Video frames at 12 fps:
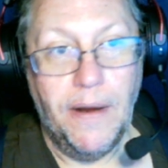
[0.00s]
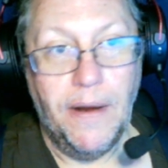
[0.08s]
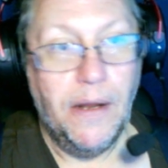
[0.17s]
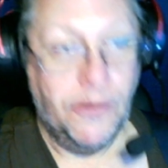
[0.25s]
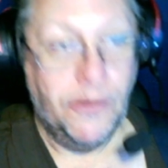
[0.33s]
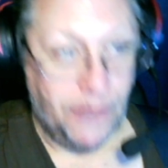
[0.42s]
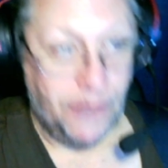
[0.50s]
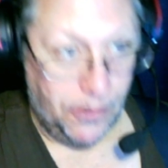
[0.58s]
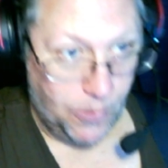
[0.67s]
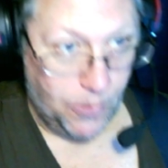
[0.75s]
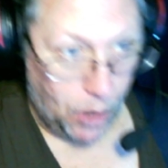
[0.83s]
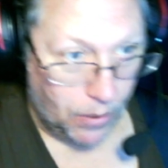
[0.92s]
So you
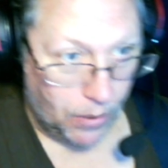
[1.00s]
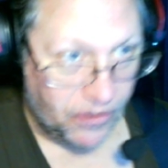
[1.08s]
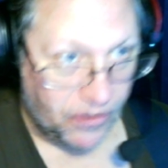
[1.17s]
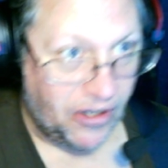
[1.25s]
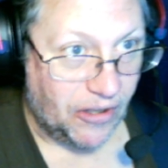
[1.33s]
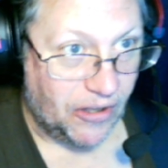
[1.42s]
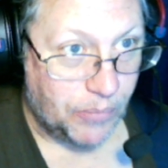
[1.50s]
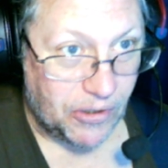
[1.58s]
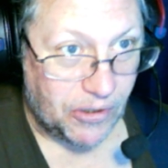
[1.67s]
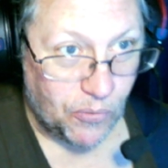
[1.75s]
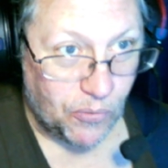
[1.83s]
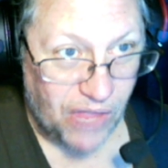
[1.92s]
will always see this. But the
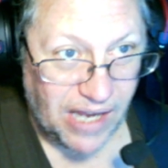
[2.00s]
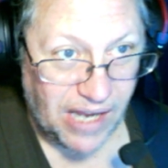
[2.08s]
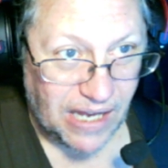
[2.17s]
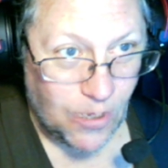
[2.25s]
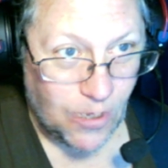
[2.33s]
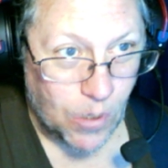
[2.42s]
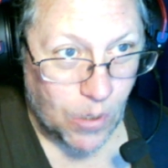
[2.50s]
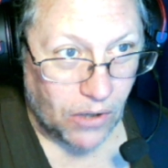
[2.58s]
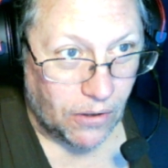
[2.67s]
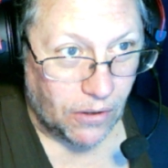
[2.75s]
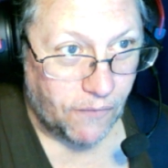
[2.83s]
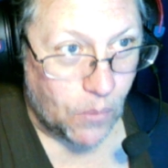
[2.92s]
thing that you want to
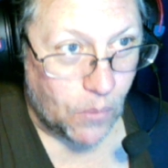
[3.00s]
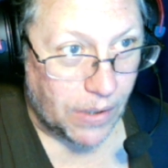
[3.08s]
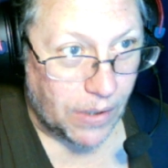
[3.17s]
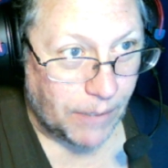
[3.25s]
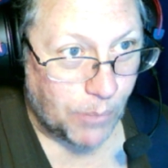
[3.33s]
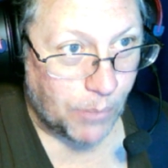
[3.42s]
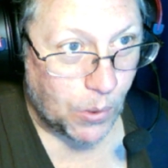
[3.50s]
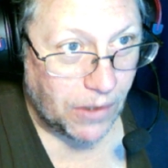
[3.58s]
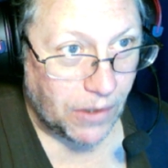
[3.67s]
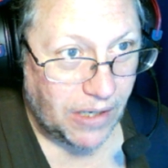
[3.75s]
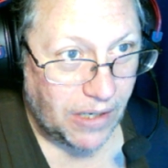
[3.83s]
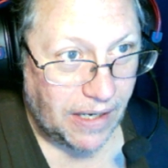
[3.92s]
look for,
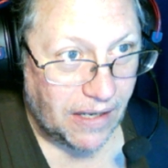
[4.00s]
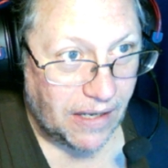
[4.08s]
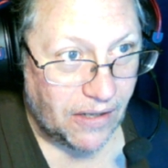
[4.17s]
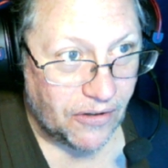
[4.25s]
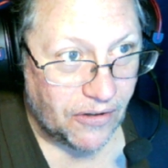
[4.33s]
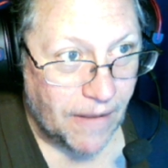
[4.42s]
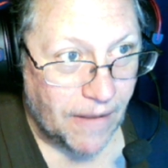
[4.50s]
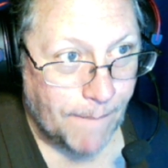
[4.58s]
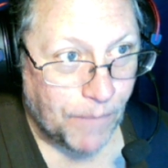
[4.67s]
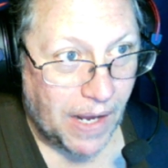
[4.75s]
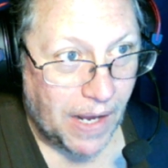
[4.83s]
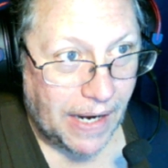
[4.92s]
importantly, is
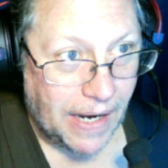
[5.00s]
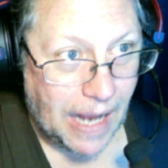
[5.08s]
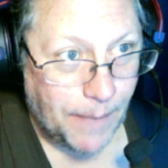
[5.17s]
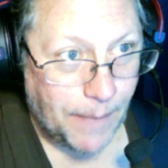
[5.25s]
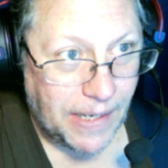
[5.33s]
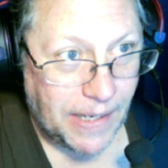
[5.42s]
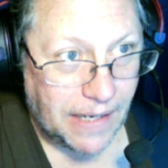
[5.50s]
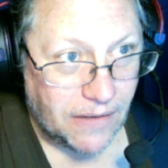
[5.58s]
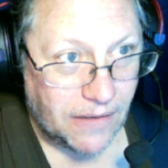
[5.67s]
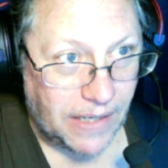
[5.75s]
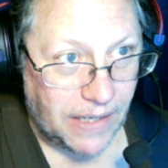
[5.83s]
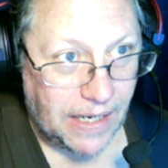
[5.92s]
copied,
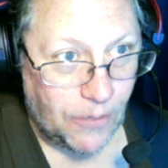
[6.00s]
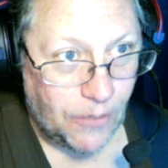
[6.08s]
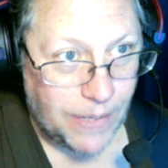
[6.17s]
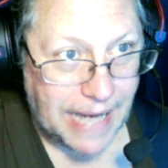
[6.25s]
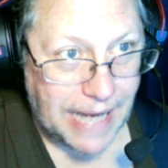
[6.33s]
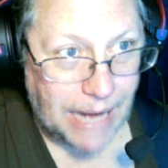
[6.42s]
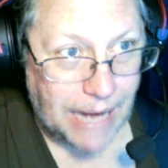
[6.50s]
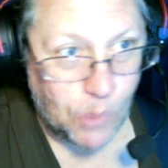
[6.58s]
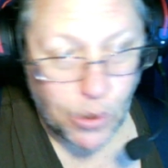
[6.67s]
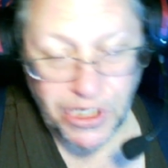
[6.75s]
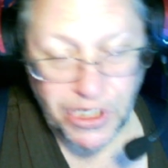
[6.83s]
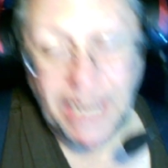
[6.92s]
deleted, renamed, or
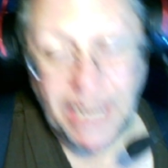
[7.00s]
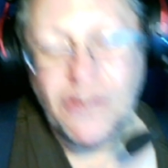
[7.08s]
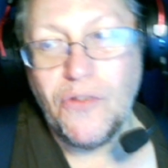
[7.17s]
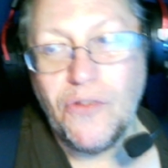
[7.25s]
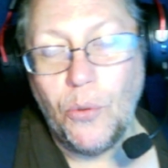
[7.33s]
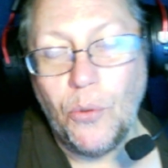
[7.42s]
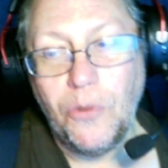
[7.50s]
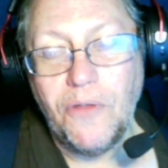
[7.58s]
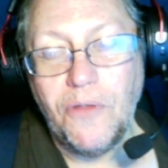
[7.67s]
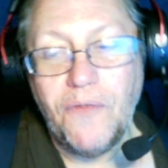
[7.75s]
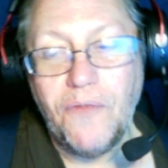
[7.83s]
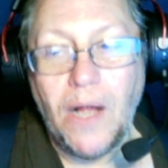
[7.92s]
changed. Those are the
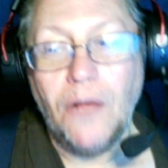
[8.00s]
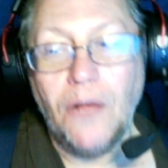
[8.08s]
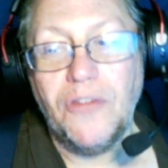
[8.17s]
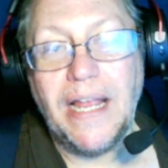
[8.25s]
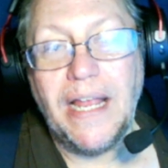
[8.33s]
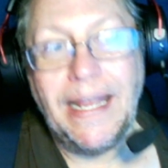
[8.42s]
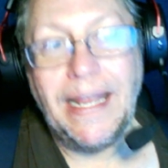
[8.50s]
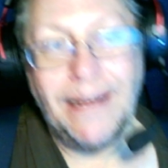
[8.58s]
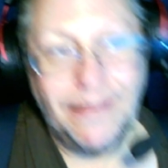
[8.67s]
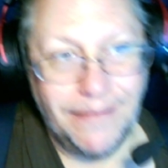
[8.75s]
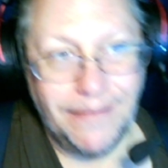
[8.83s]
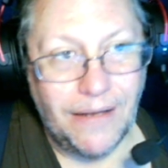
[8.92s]
files that had
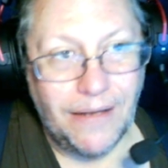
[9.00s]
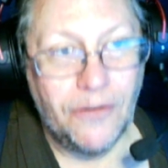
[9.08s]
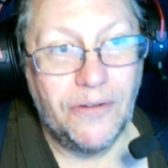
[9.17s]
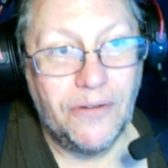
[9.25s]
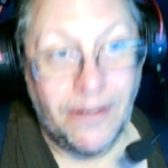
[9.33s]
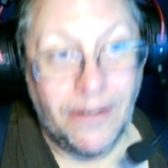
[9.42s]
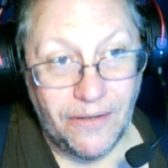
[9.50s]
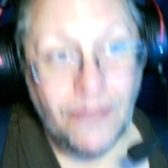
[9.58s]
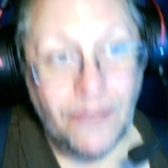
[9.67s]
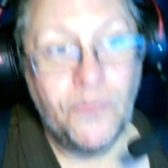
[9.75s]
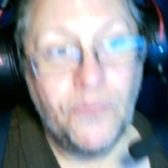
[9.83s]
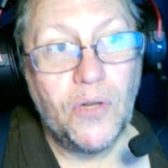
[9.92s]

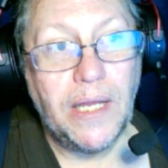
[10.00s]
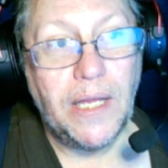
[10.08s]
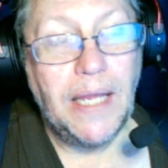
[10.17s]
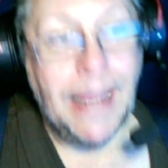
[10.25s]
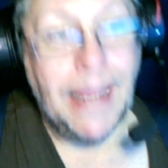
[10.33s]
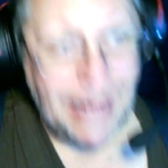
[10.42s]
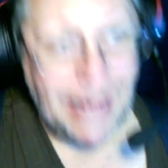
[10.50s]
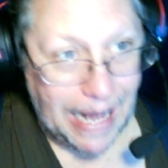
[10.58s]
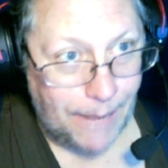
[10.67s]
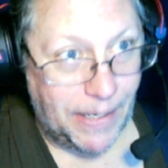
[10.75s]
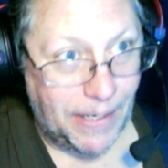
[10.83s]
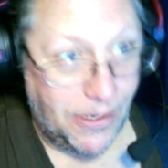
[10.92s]
successfully
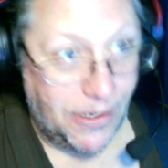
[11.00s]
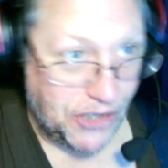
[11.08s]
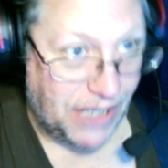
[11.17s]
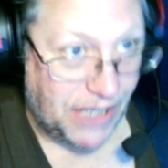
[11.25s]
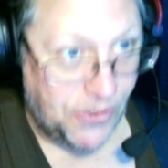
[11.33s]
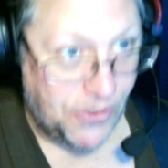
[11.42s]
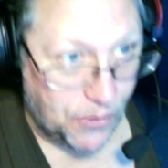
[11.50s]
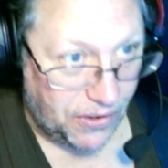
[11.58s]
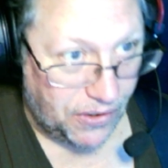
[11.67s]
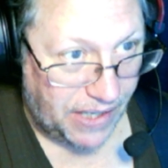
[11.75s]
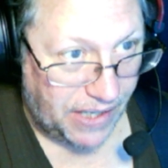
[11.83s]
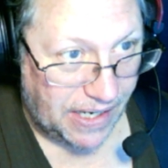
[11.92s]
copied, changed, or
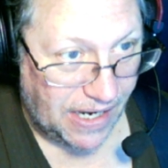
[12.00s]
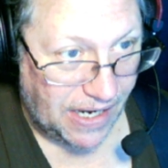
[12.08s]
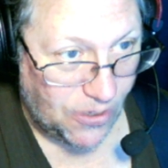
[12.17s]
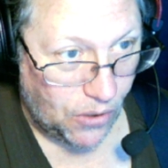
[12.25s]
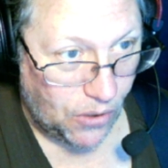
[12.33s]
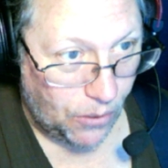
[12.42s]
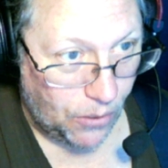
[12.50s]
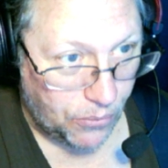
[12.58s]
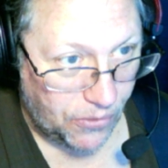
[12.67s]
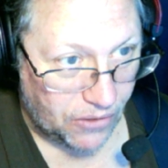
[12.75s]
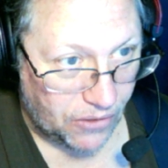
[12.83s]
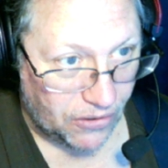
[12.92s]
deleted. And you can go through
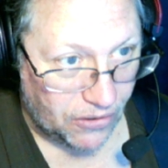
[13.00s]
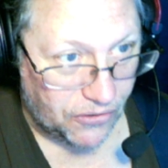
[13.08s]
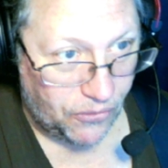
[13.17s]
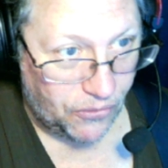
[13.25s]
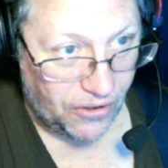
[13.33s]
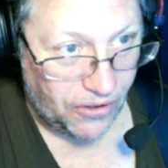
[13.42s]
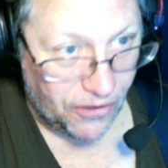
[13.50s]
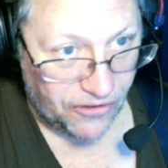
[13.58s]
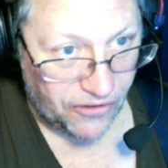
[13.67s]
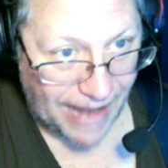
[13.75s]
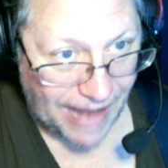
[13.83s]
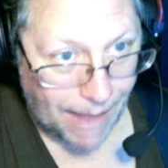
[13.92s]
this list. You see there's the
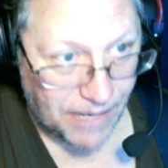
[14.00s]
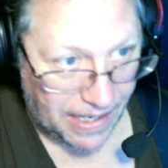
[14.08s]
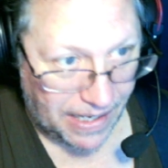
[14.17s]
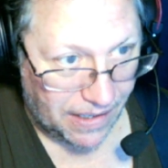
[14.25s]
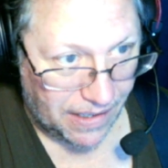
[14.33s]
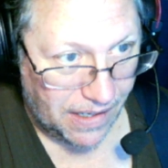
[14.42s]
app data.